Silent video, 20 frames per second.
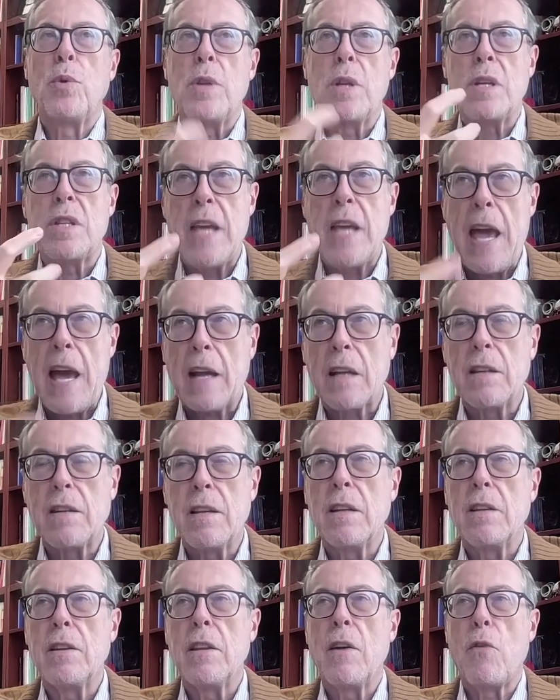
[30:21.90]
to
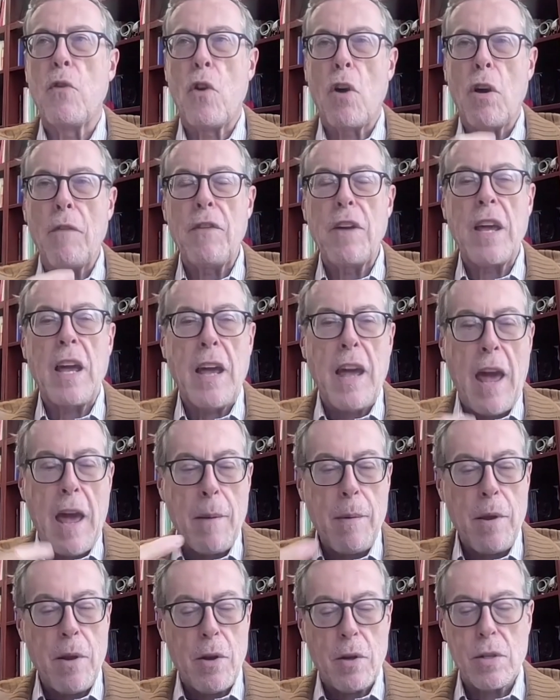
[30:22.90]
detect the wrong
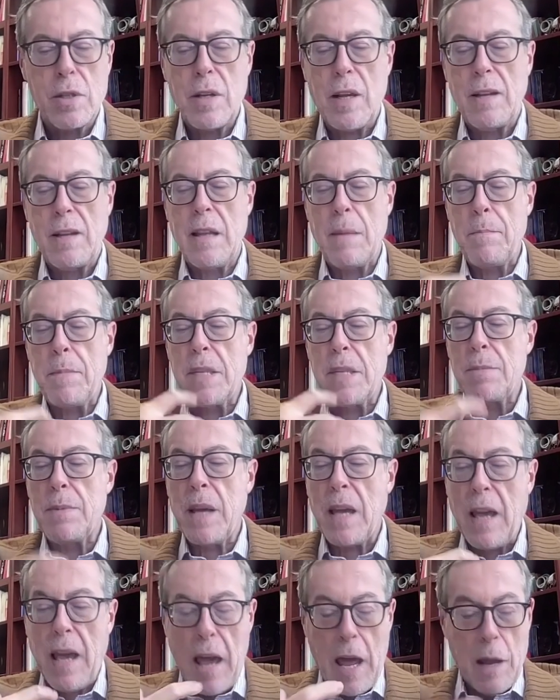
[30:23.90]
behaviors and the
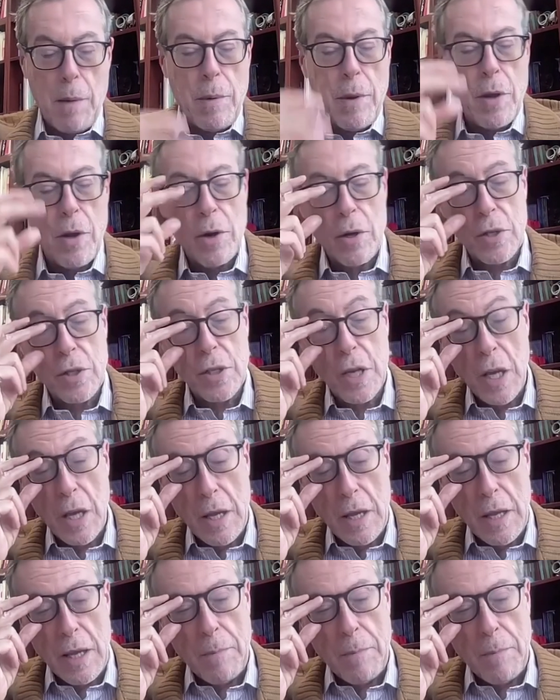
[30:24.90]
misbehaviors